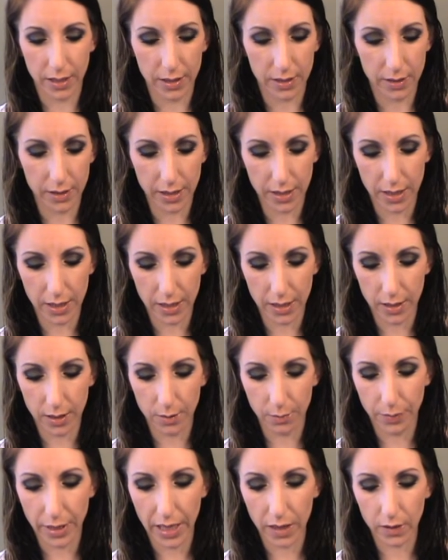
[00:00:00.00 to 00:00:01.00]
the
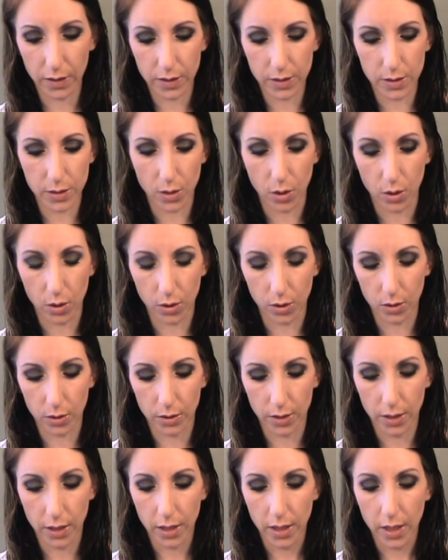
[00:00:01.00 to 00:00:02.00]
palette is
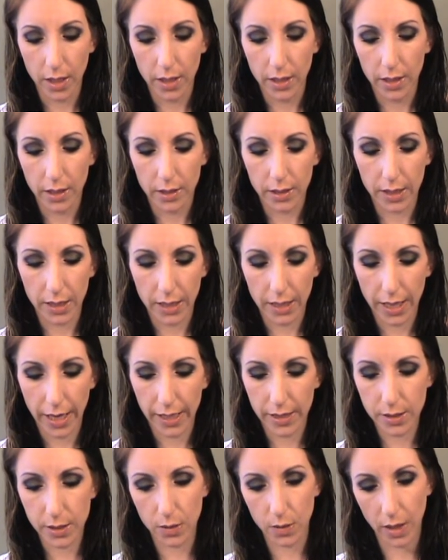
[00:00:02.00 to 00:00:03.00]
called the
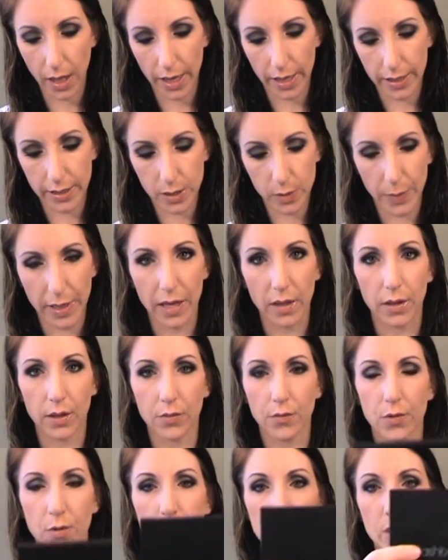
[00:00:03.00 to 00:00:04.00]
Hazel Eyes palette
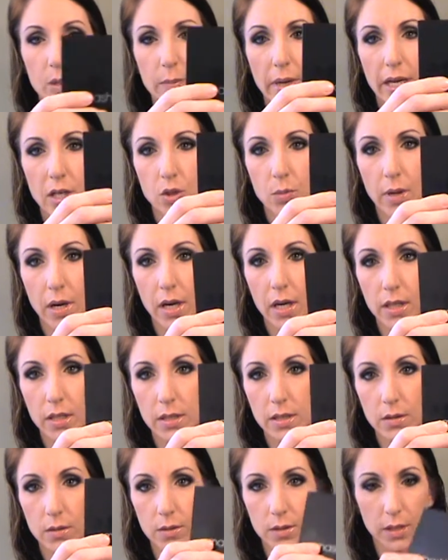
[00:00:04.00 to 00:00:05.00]
from Smashbox.
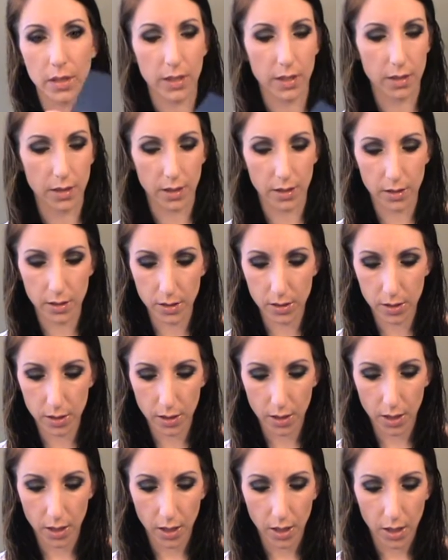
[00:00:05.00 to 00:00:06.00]
It looks like this.
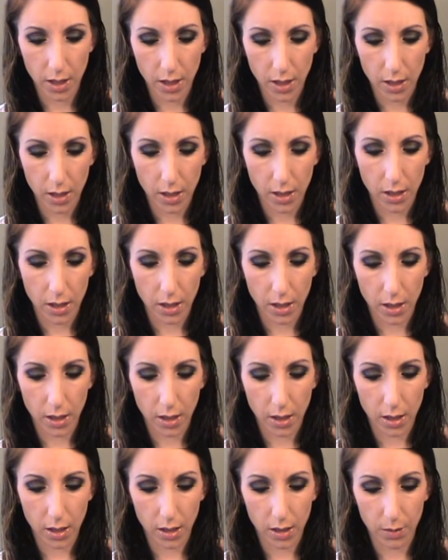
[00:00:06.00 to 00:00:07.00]

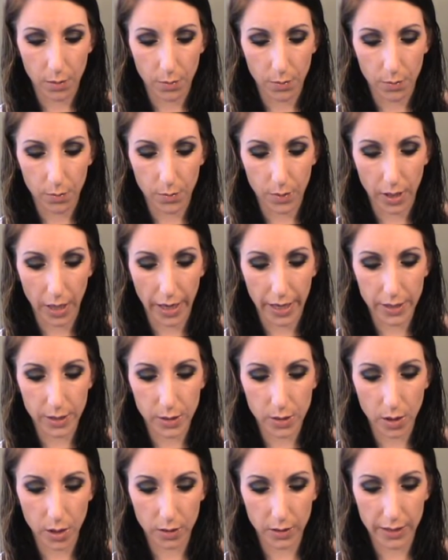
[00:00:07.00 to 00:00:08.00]
I
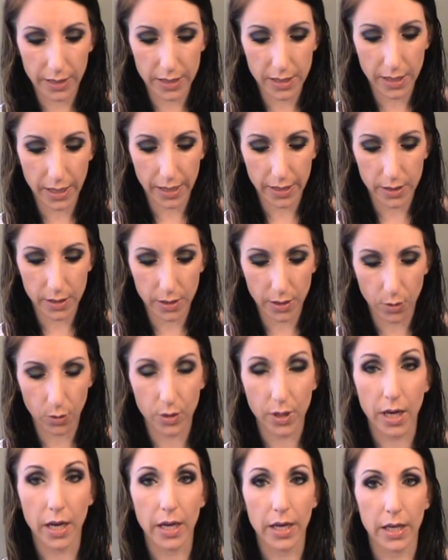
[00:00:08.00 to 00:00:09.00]
saw Lisa
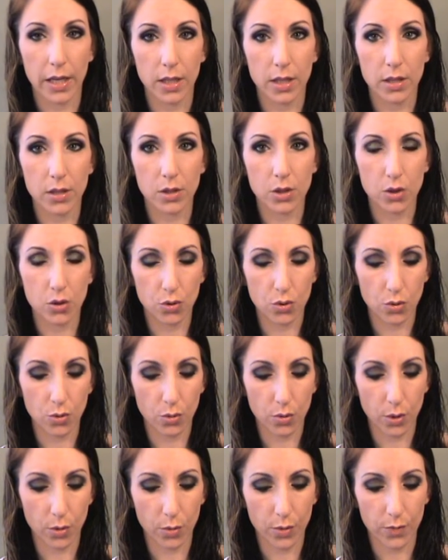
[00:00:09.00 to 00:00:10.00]
SE09
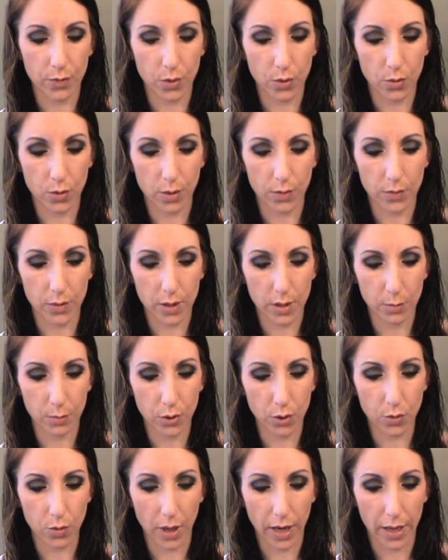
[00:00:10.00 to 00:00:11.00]
do a review of the
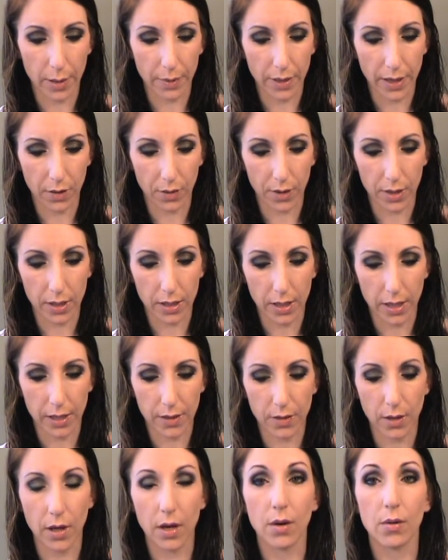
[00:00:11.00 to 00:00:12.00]
Blue Eye palette, and I
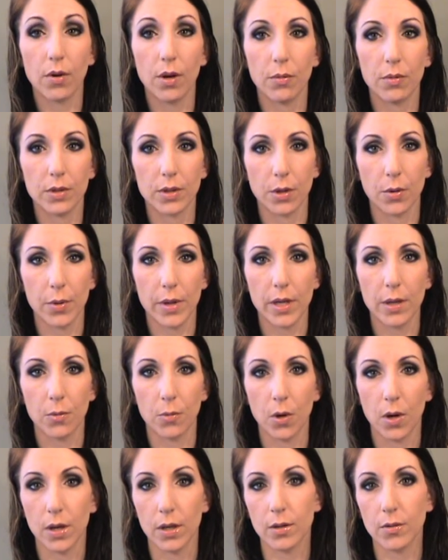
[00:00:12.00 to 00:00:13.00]
thought, oh, I want the green
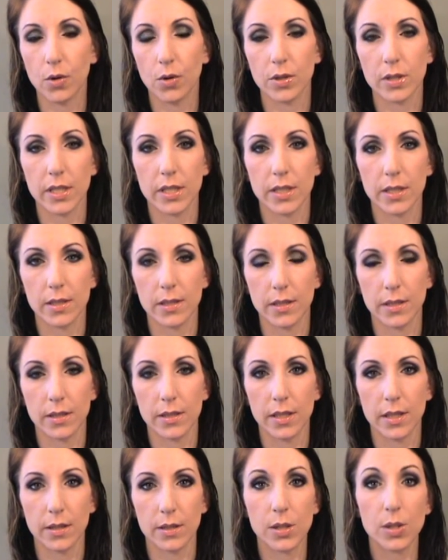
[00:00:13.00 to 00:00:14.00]
one. Of course, it doesn't
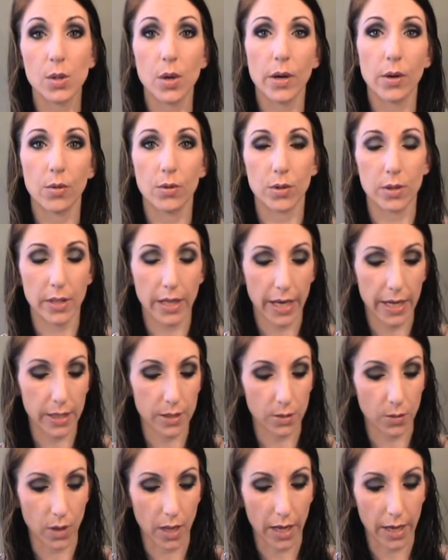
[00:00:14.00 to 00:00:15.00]
exist, so I ordered the
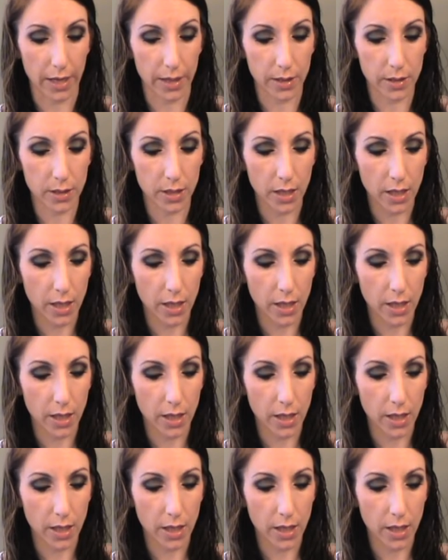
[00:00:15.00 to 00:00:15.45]
Hazel Eyes.